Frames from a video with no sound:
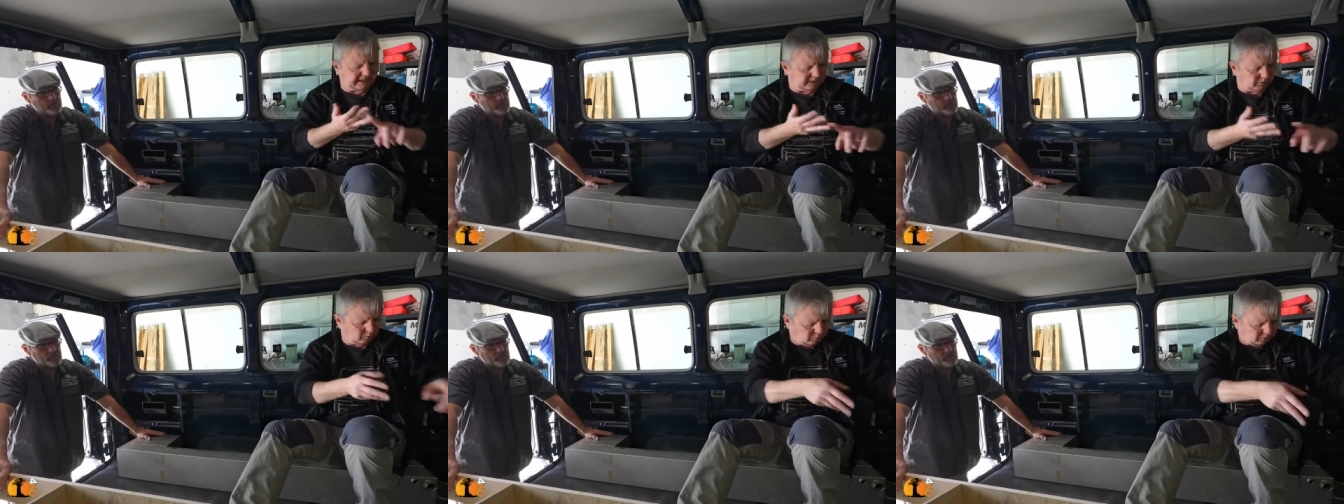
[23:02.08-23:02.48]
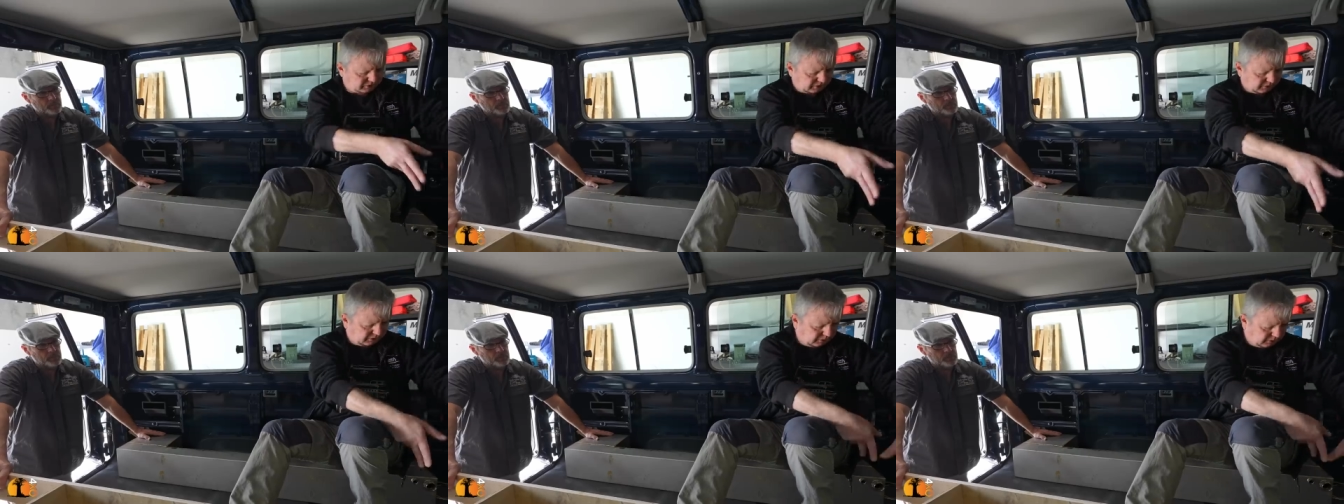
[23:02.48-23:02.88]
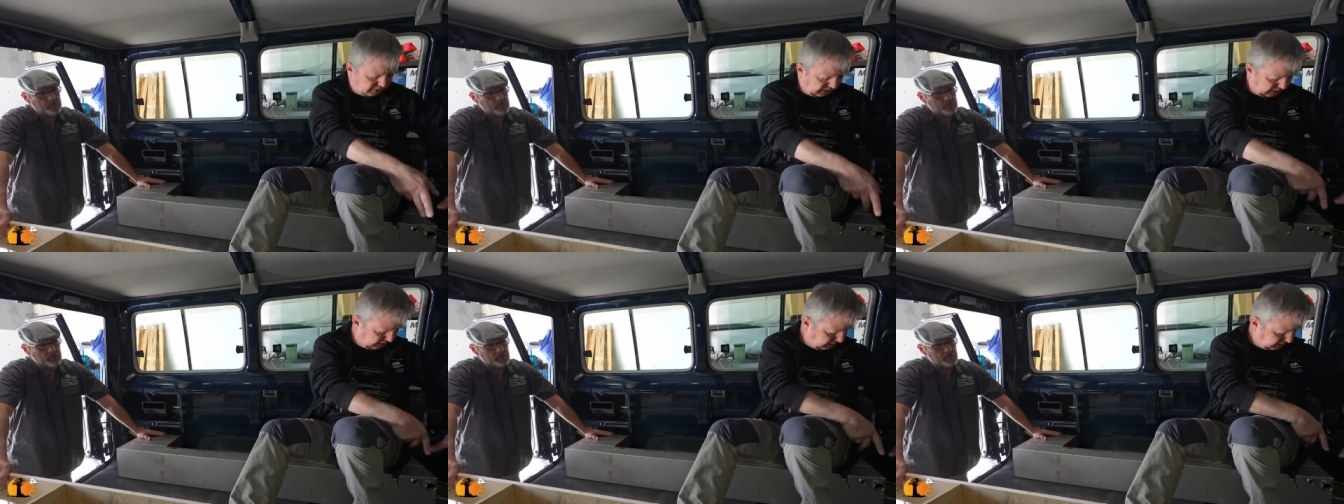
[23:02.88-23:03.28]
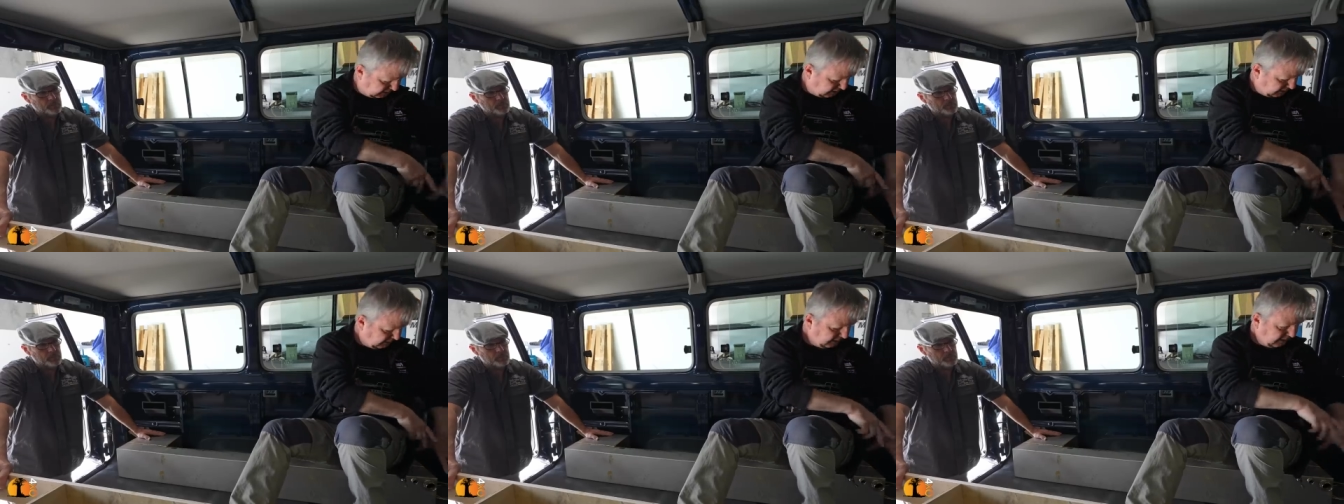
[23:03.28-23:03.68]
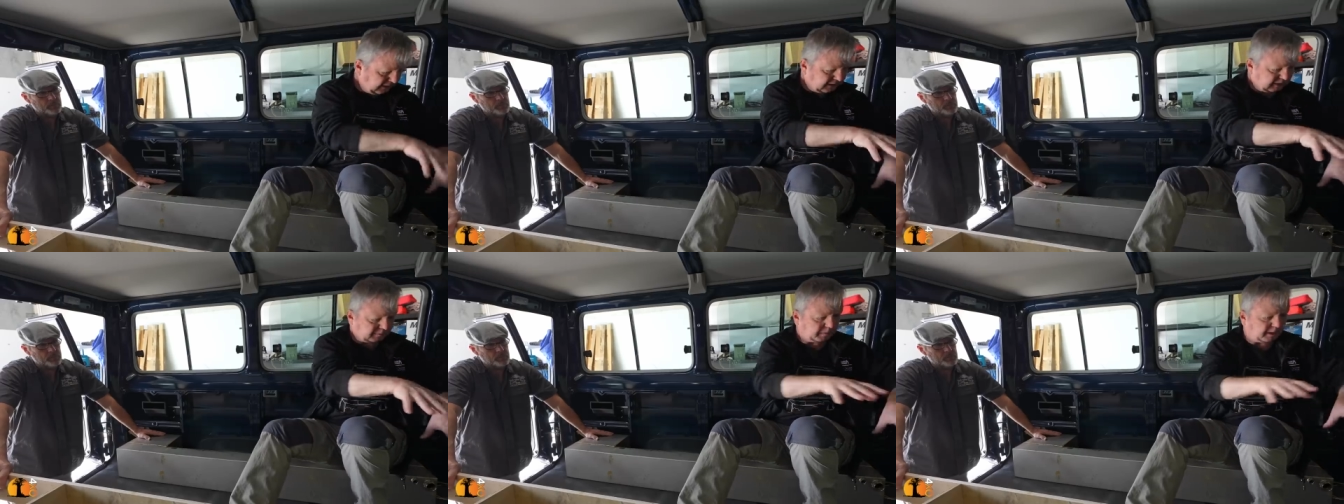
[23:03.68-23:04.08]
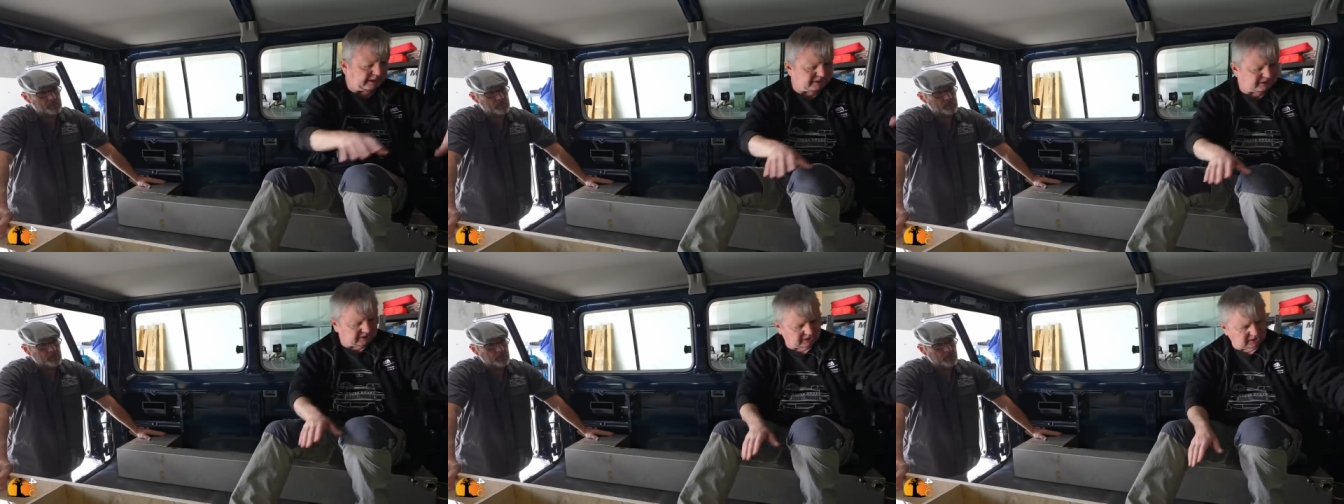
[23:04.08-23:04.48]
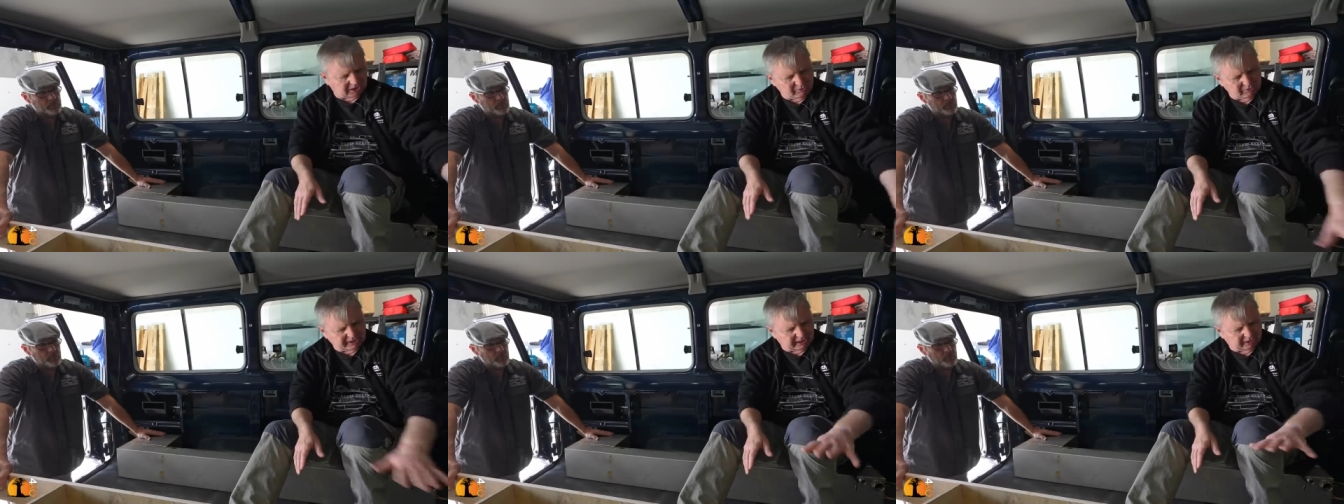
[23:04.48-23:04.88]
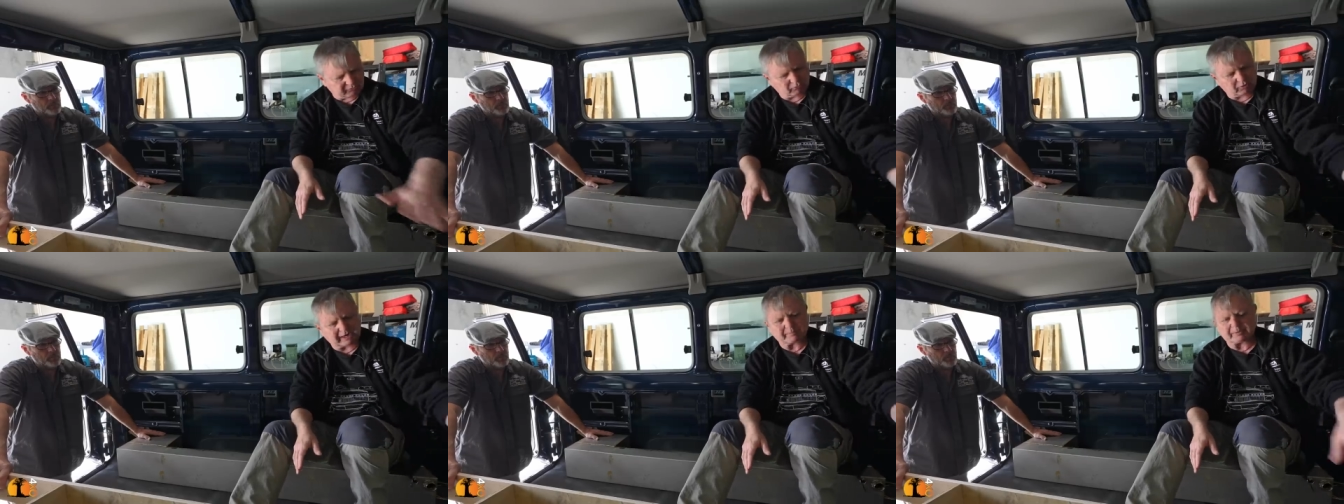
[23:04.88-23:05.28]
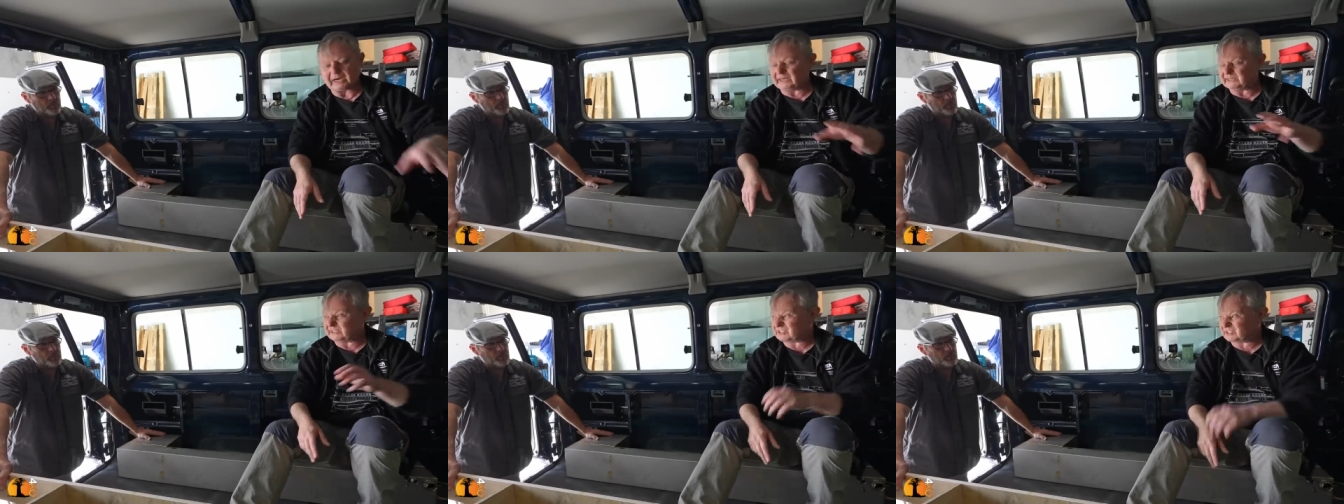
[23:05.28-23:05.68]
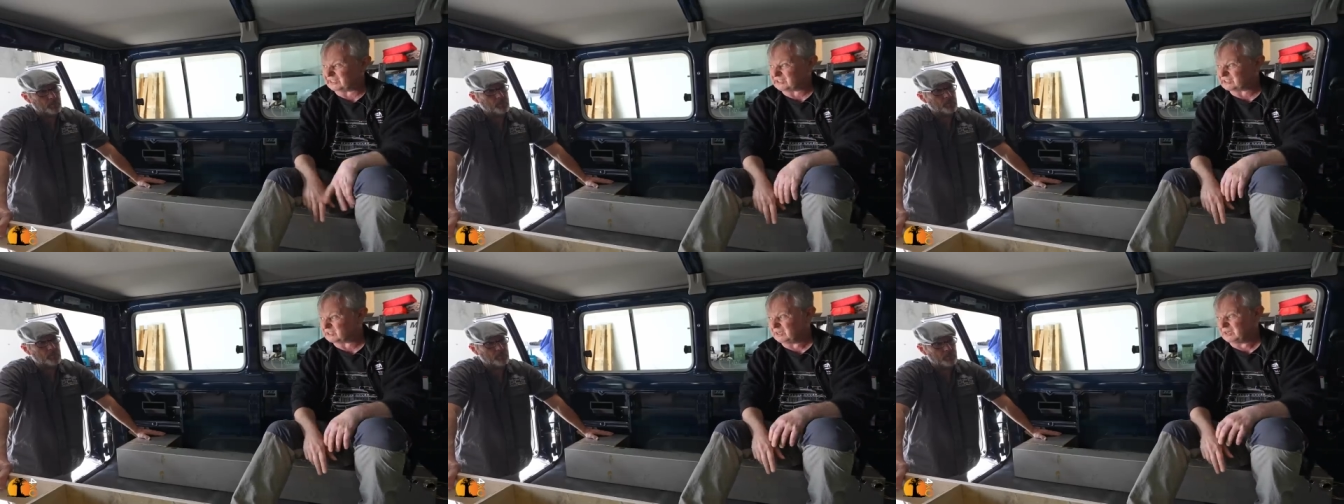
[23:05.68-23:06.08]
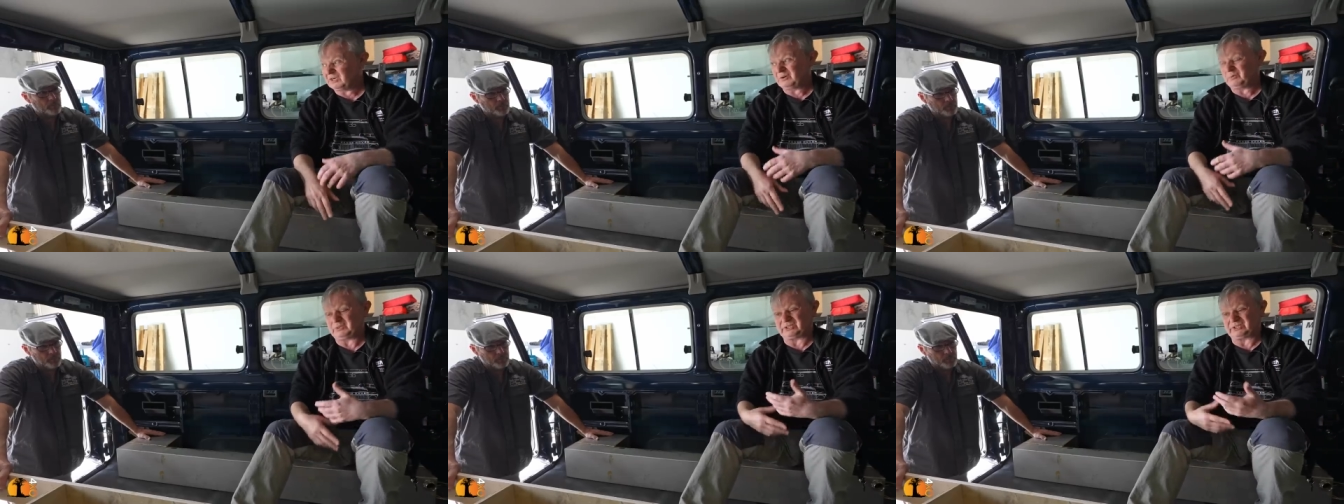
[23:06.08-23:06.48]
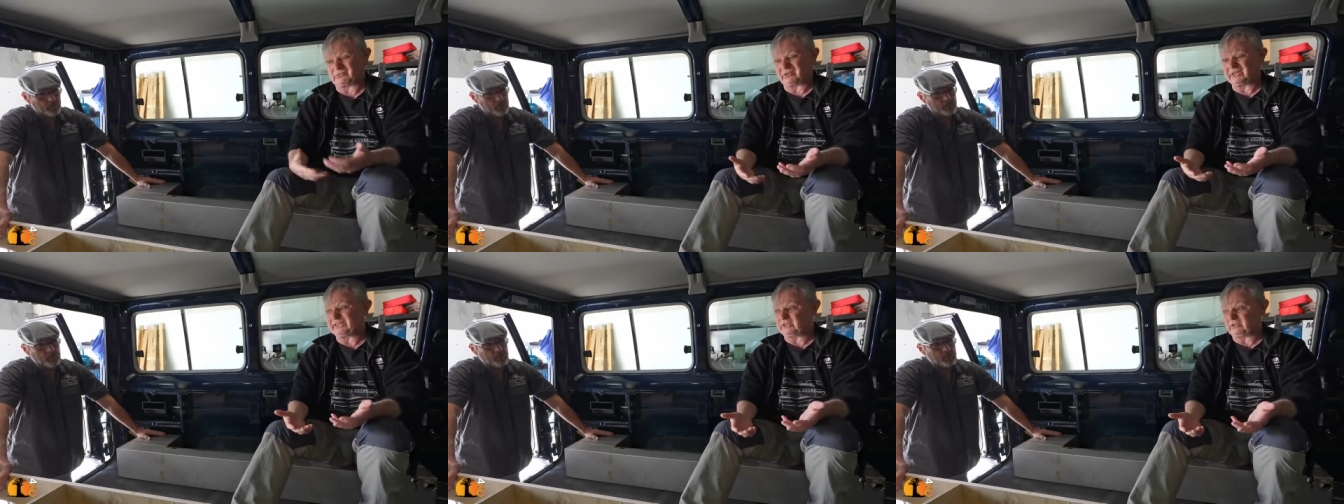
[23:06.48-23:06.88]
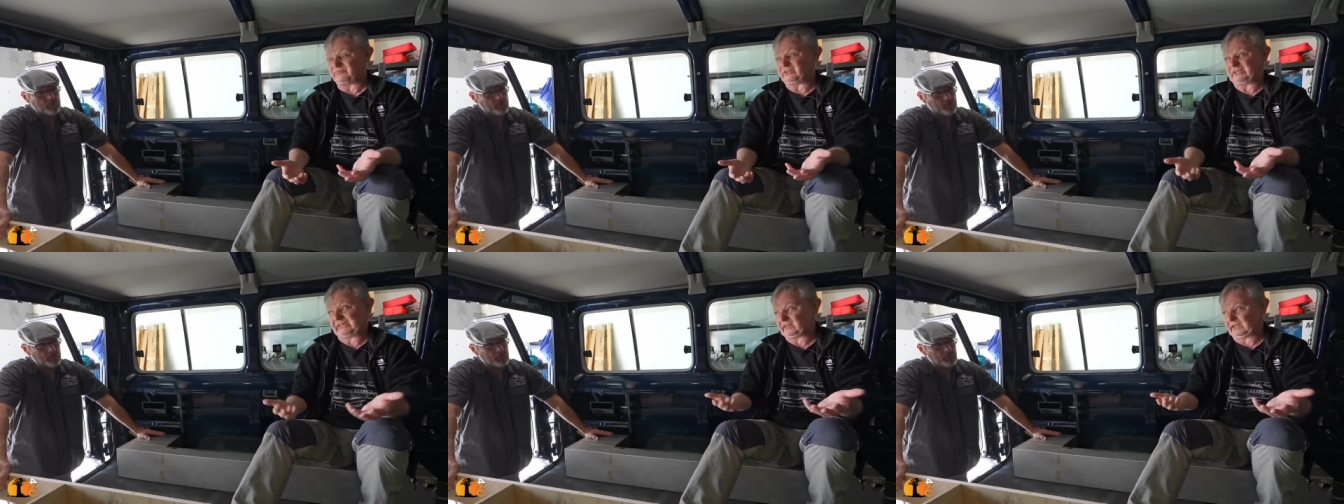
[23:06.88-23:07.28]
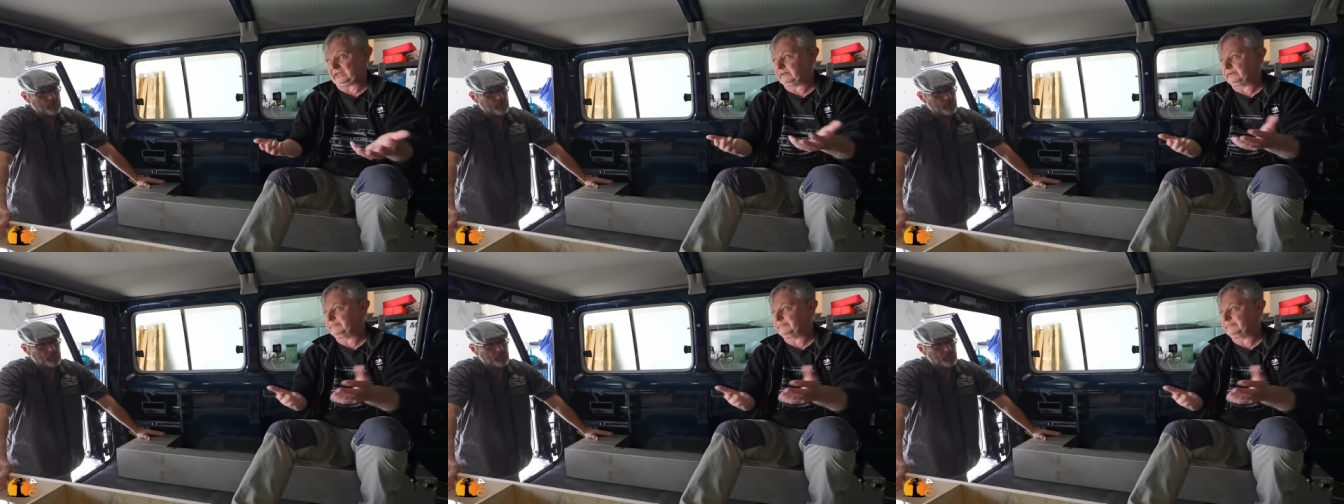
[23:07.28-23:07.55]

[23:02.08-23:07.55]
and also using this space low down right behind the seats, which is really good for nothing.